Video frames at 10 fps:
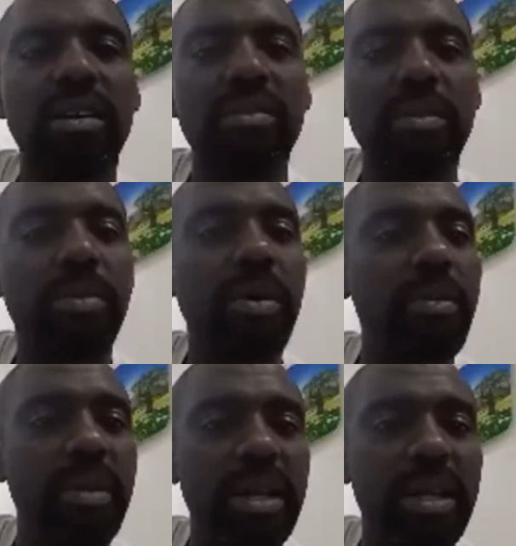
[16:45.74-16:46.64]
the
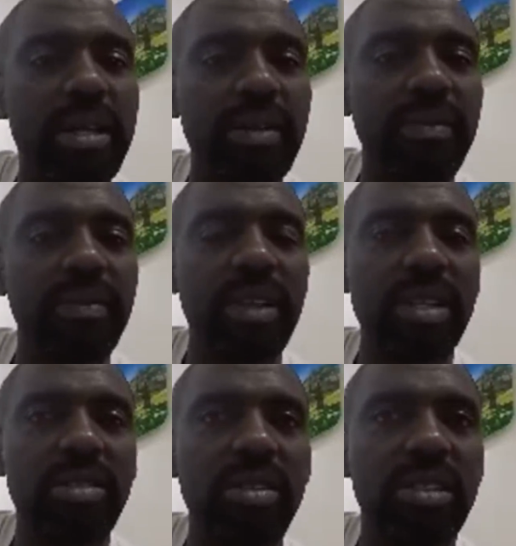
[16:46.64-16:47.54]
public
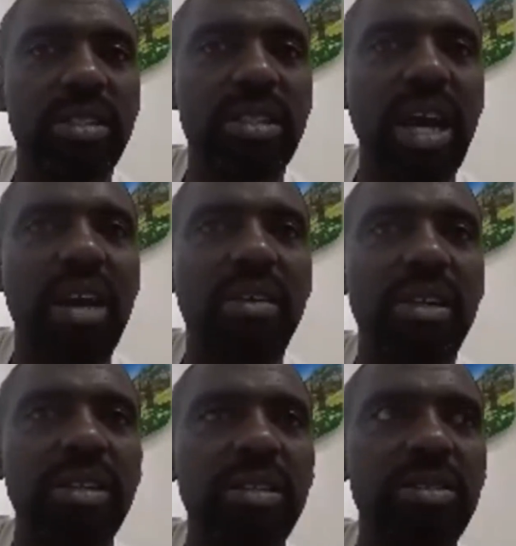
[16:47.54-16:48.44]
that you're
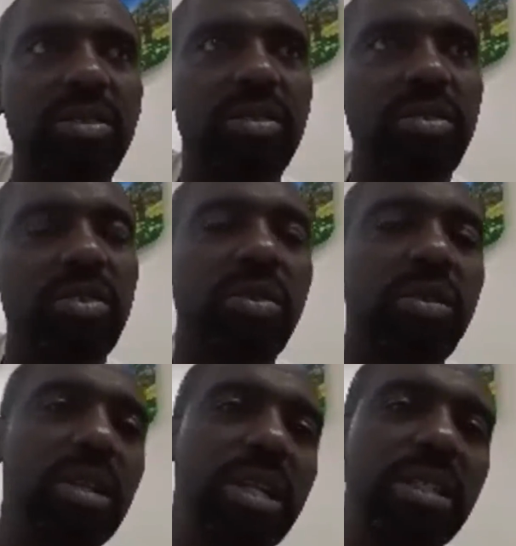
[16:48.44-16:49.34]
desiring to show
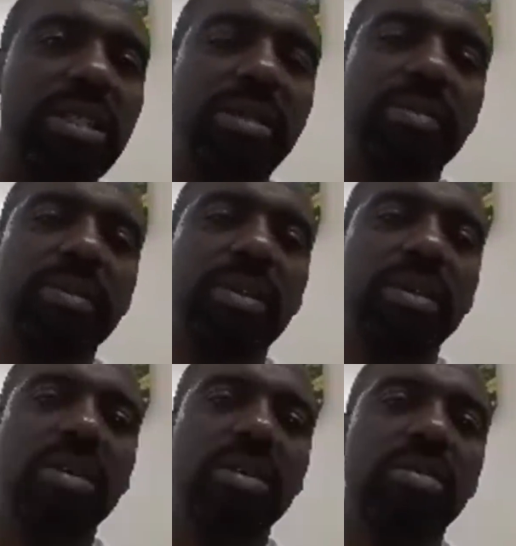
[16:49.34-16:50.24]
leadership.
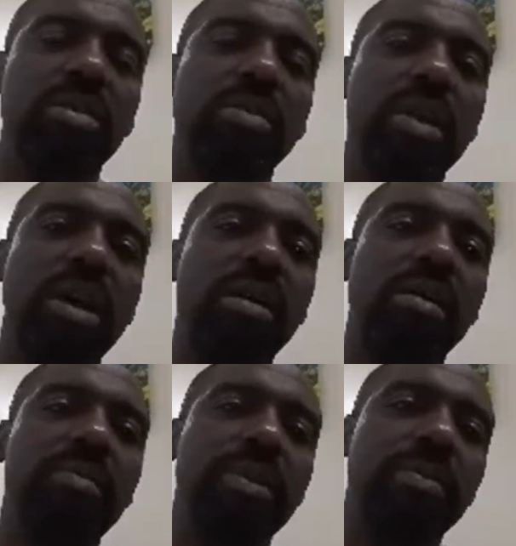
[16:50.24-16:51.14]
So we are
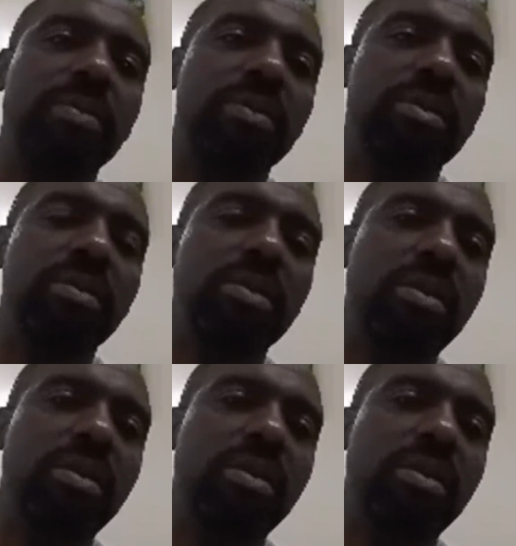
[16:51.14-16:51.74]
all people